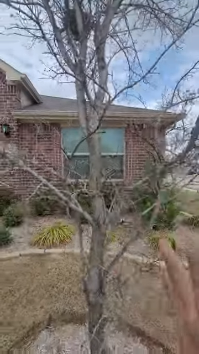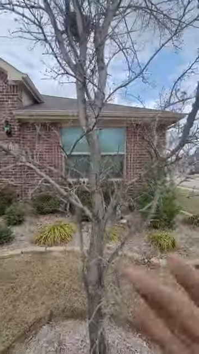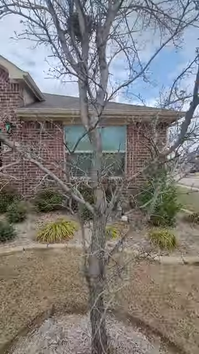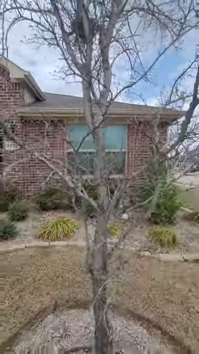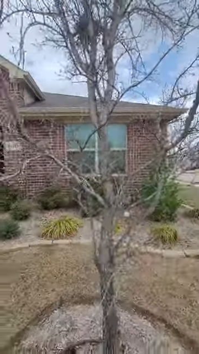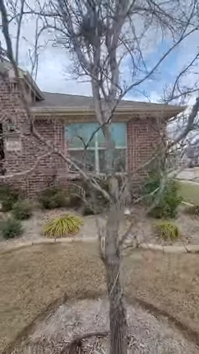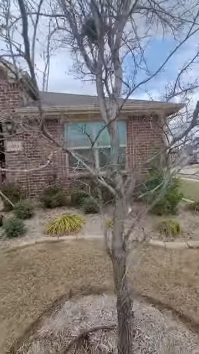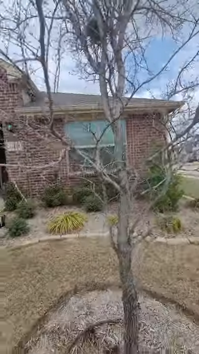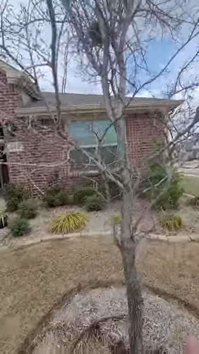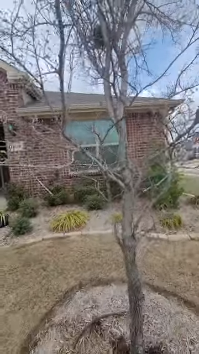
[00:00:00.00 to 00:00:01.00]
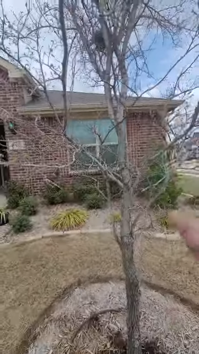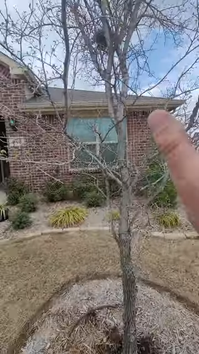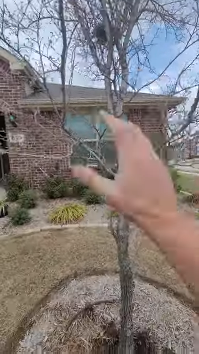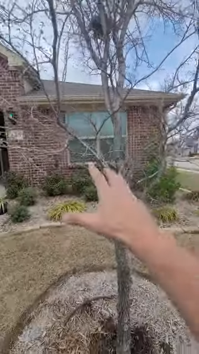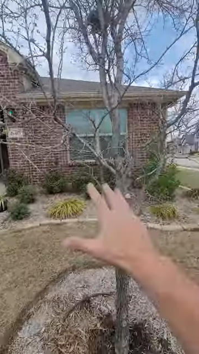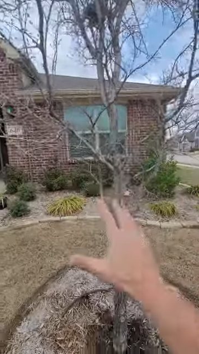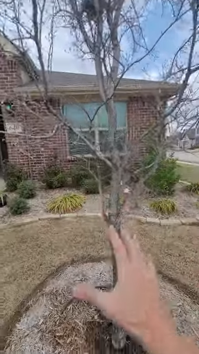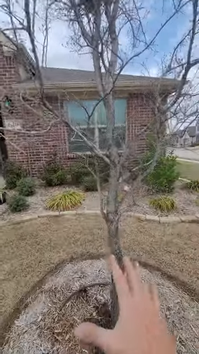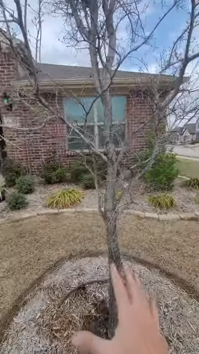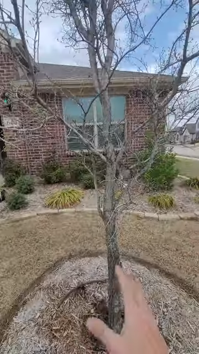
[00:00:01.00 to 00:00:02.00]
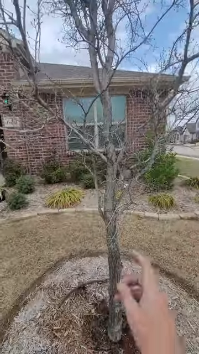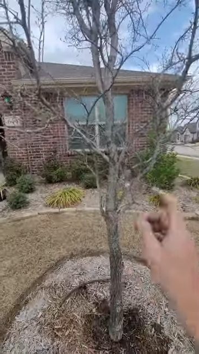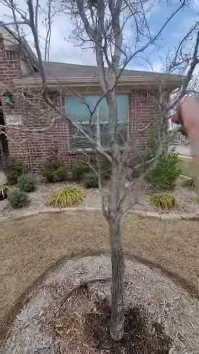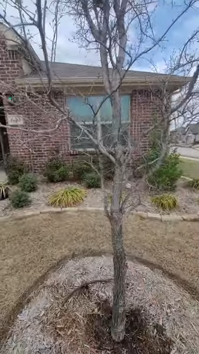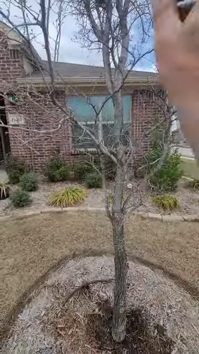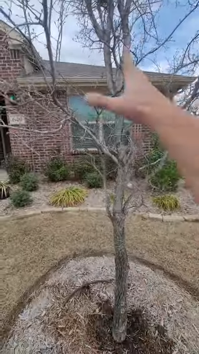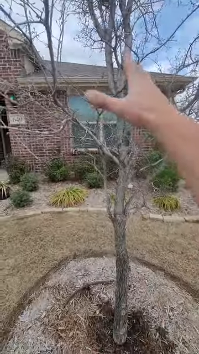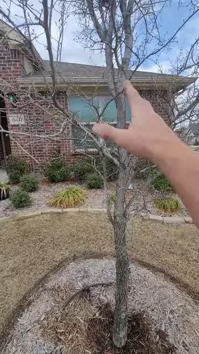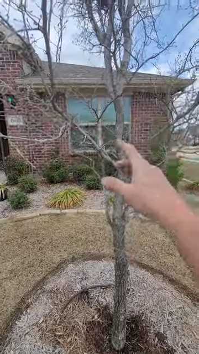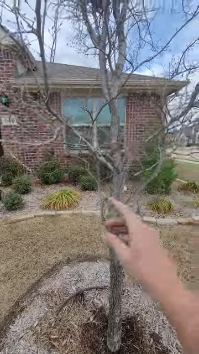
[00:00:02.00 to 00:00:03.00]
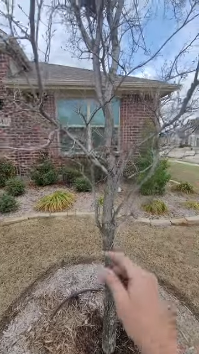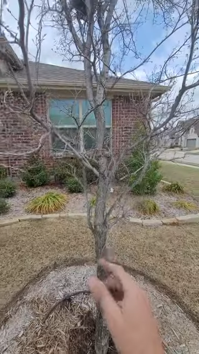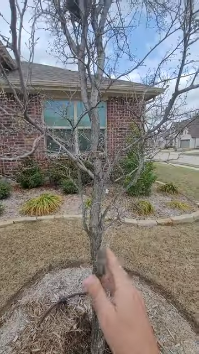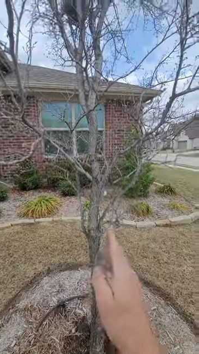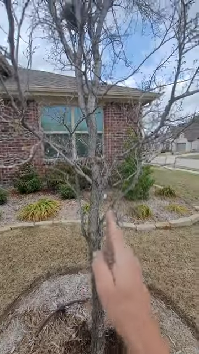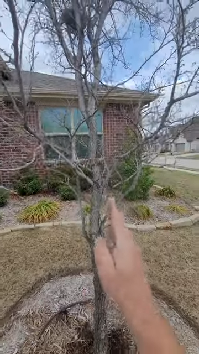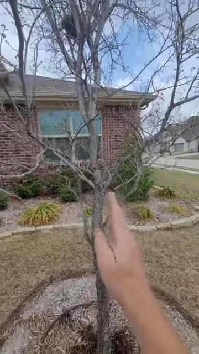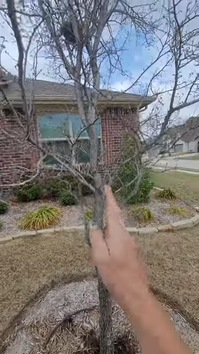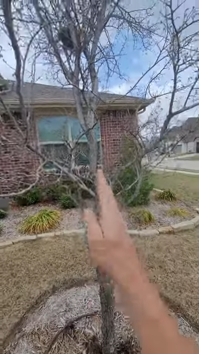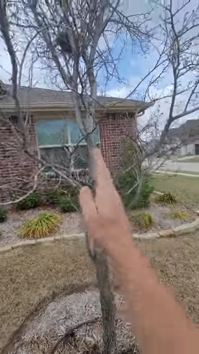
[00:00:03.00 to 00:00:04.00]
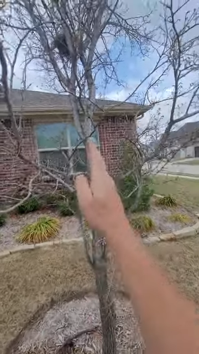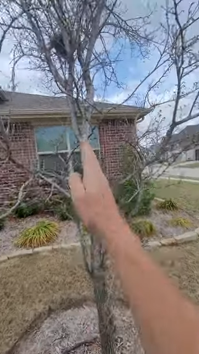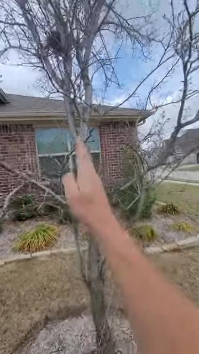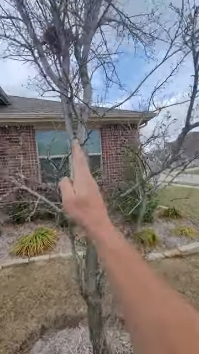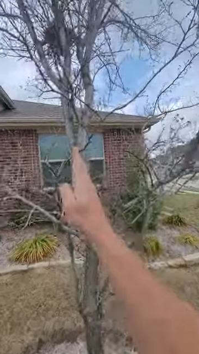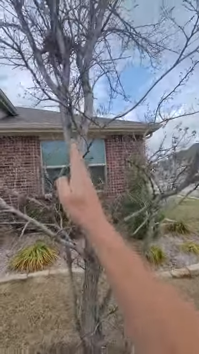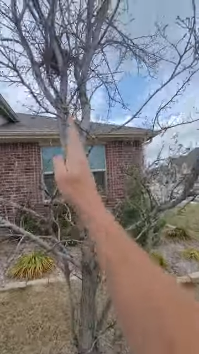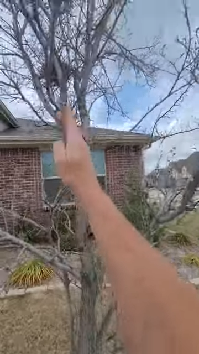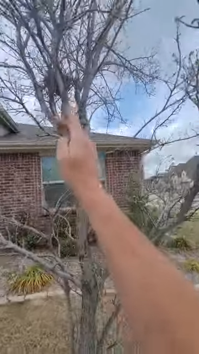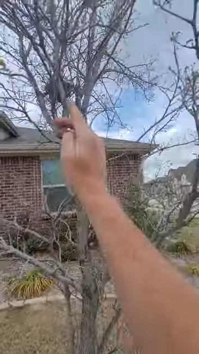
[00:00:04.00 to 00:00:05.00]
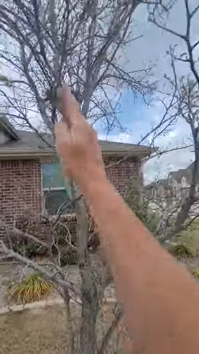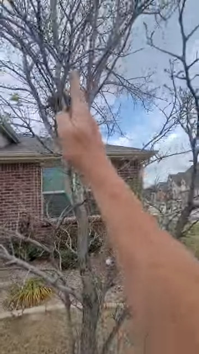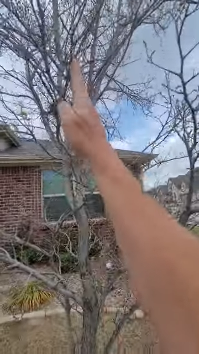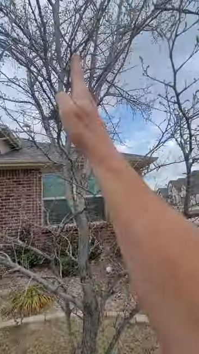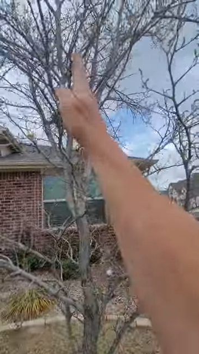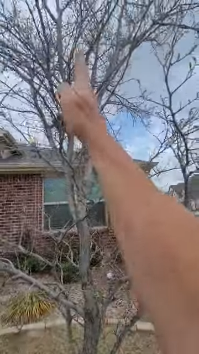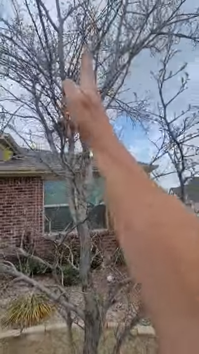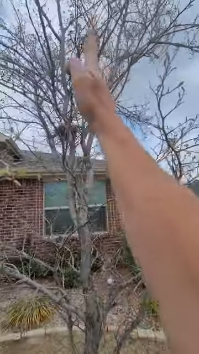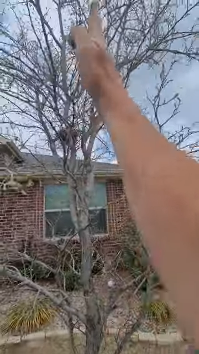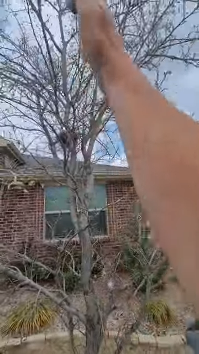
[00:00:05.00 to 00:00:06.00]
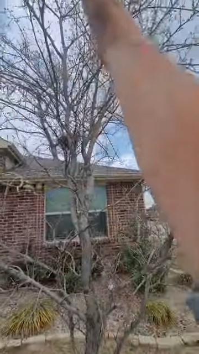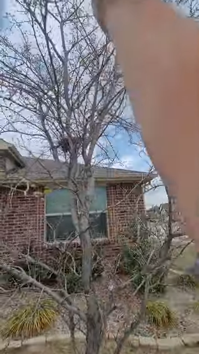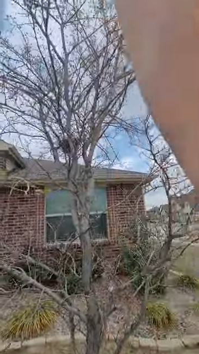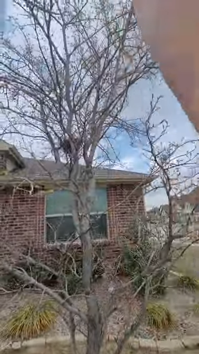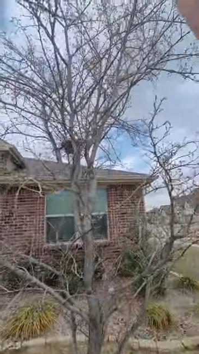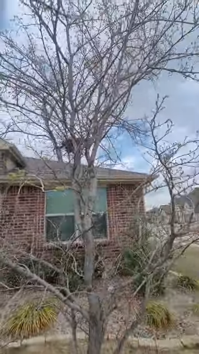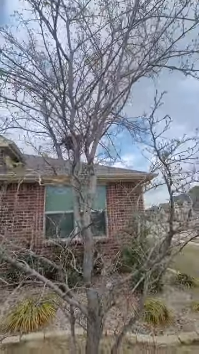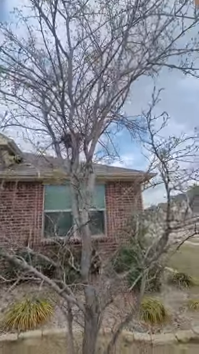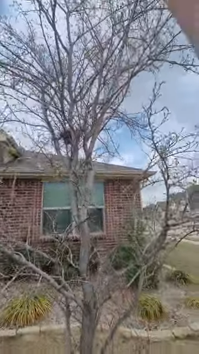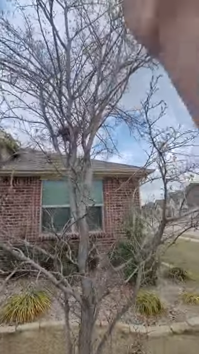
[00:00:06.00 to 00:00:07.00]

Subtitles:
[unreadable: no face in view]